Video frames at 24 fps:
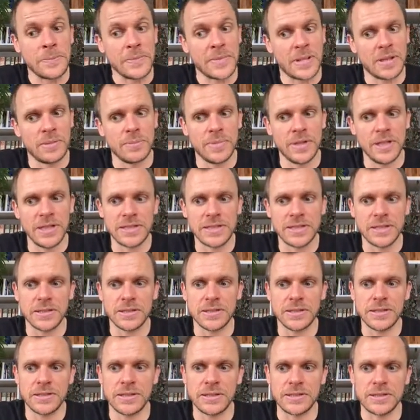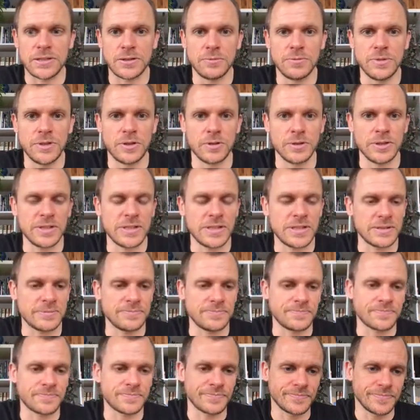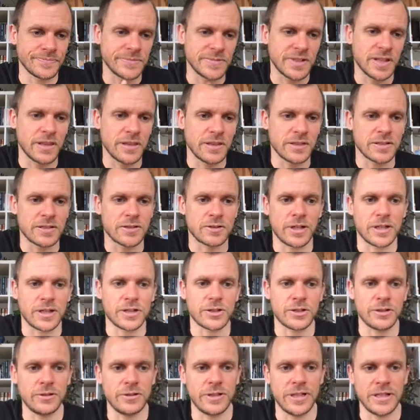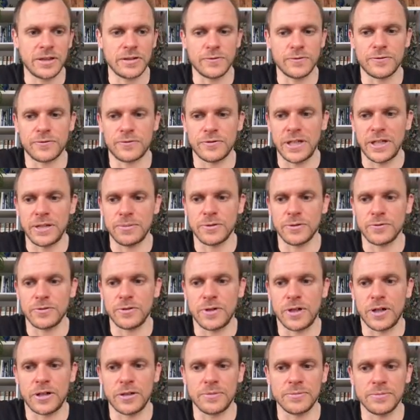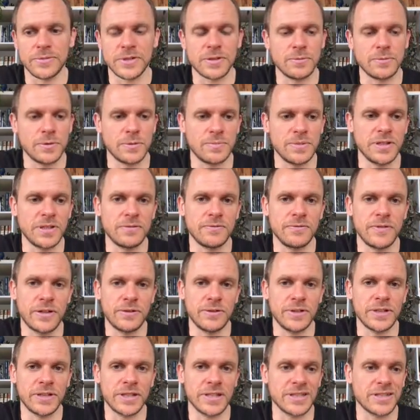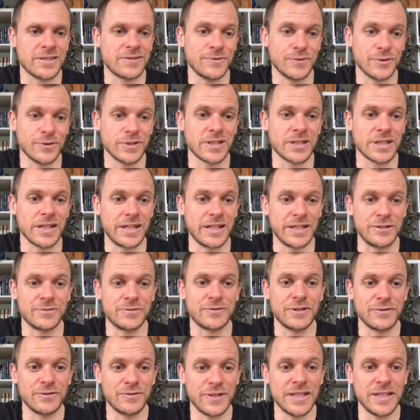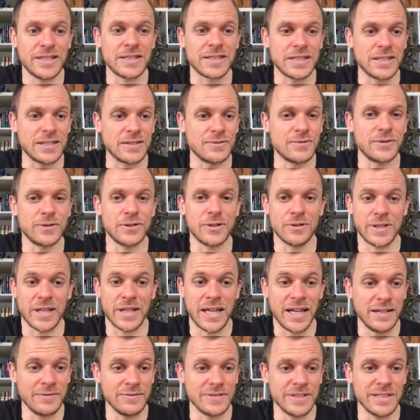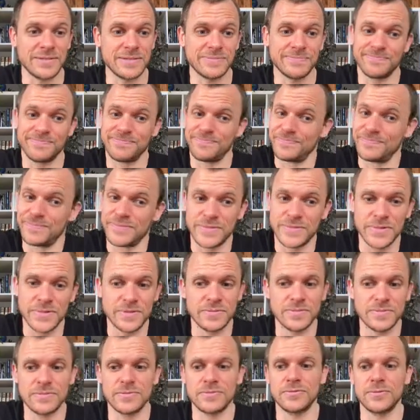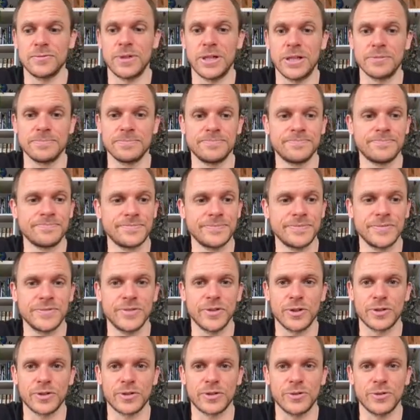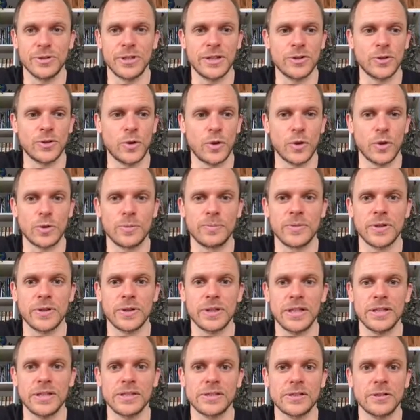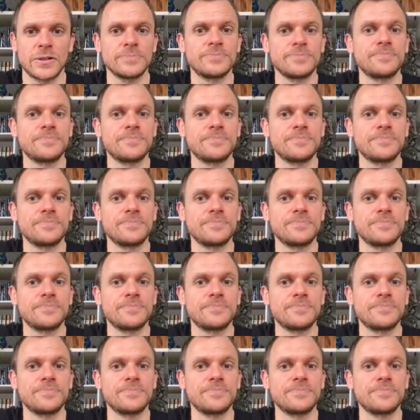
But to be honest, the structure and the frame of your arms would be a very nice first line of defense, and if you don't have it, well, not good at all. Okay, so